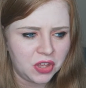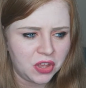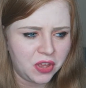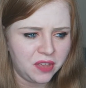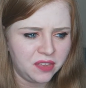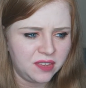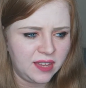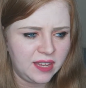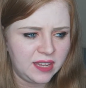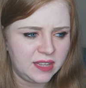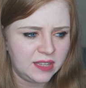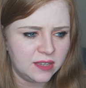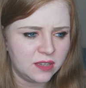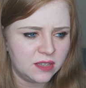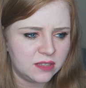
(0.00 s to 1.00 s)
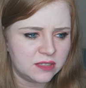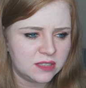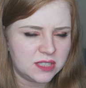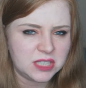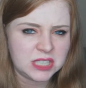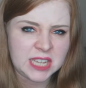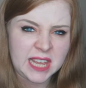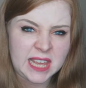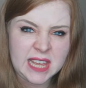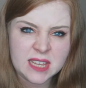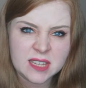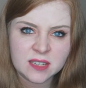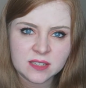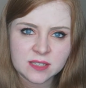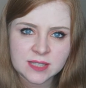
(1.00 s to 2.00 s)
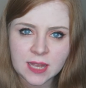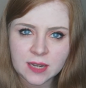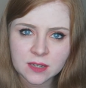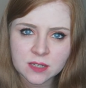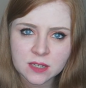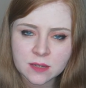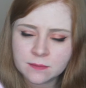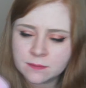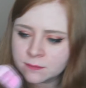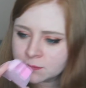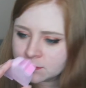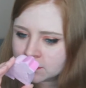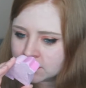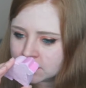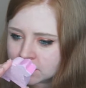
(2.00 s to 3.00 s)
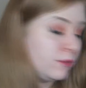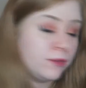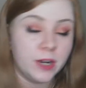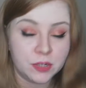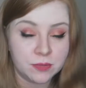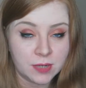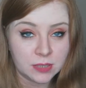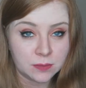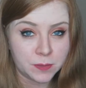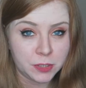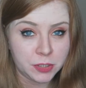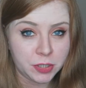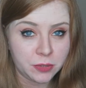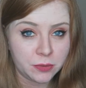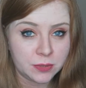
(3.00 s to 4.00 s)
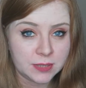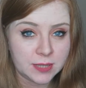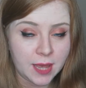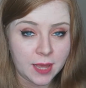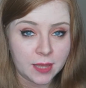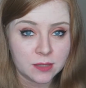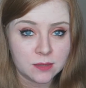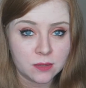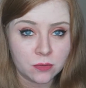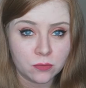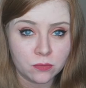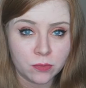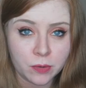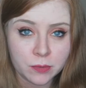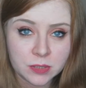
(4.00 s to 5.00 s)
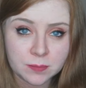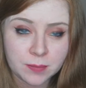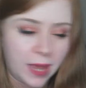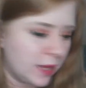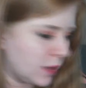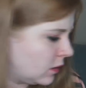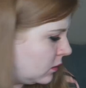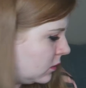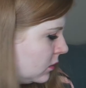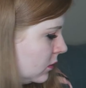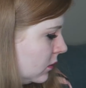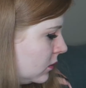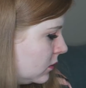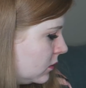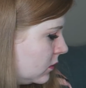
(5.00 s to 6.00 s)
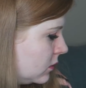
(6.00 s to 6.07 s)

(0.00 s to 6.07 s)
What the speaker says: earthy tea scent, fresh raspberry juice, and rose petal